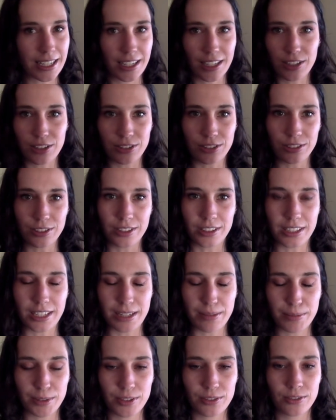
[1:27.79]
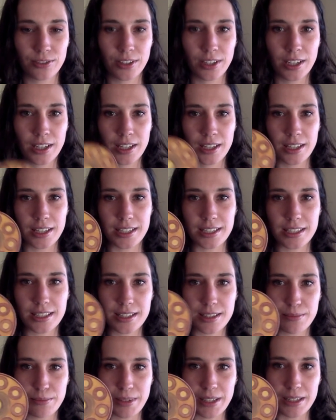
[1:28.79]
I don't know the name of. This is
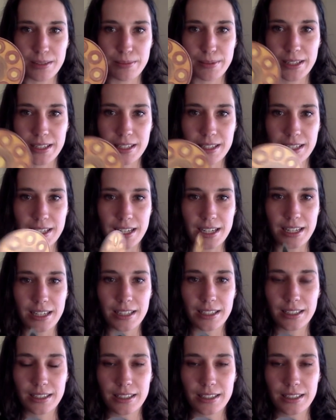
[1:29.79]
the Mother Piece deck.